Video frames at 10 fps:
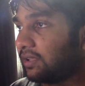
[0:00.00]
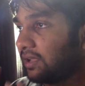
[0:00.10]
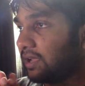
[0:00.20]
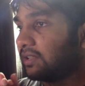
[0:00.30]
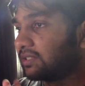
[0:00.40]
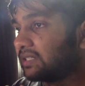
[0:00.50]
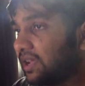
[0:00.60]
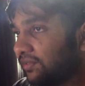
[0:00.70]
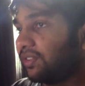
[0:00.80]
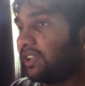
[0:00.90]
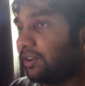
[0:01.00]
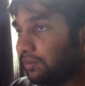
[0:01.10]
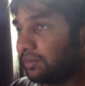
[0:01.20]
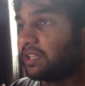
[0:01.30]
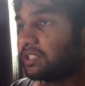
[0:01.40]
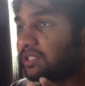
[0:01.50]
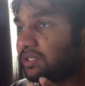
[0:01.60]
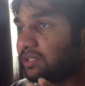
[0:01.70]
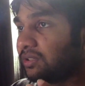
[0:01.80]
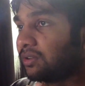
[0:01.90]
It is definitely a
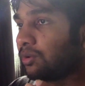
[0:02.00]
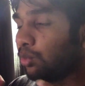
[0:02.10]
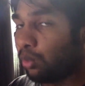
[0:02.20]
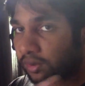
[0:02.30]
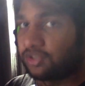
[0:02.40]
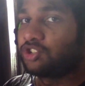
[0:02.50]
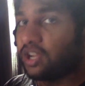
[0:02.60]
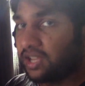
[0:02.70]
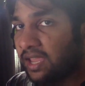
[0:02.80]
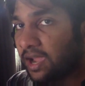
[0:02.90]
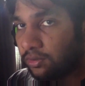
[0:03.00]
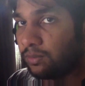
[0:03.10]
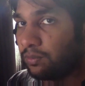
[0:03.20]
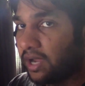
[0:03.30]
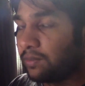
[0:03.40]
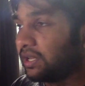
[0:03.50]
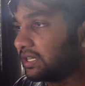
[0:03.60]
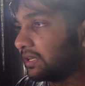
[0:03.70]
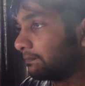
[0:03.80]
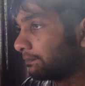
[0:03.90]
release worth checking out, in my
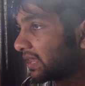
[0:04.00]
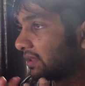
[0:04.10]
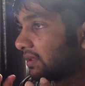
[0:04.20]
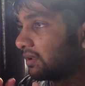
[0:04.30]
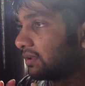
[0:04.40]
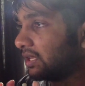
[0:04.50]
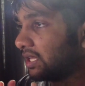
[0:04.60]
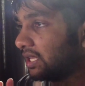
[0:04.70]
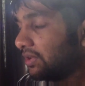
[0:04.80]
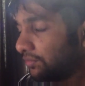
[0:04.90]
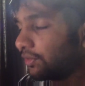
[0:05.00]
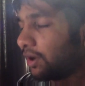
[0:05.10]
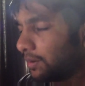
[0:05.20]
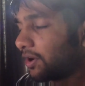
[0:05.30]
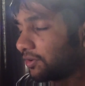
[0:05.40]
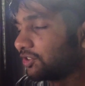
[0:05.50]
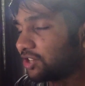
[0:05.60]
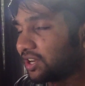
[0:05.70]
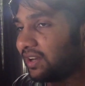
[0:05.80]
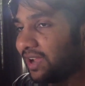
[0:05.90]
opinion. Even though I'm not going to
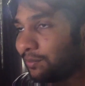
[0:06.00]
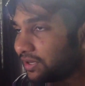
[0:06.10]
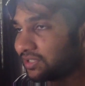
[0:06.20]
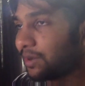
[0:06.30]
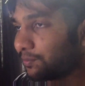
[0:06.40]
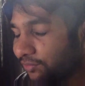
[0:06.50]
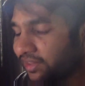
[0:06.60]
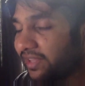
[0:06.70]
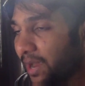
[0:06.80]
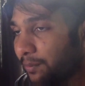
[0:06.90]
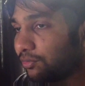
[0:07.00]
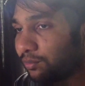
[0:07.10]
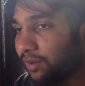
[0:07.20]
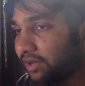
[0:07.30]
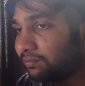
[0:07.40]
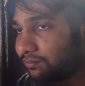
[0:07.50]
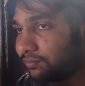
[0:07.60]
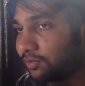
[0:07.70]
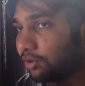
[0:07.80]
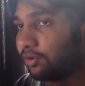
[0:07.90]
check it out, because I'm really happy with my
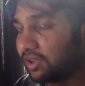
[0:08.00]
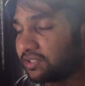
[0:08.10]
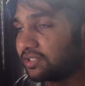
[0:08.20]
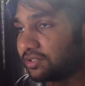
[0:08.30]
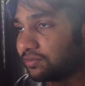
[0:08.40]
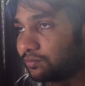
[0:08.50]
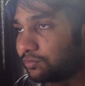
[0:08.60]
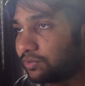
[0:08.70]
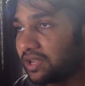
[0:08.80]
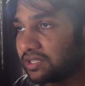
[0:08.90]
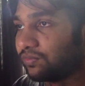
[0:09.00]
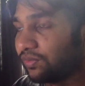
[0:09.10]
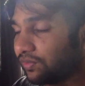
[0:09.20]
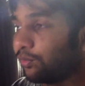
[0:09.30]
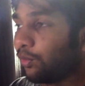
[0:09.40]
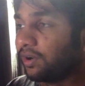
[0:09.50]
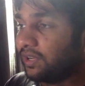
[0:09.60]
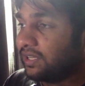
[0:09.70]
current Godzilla 1954.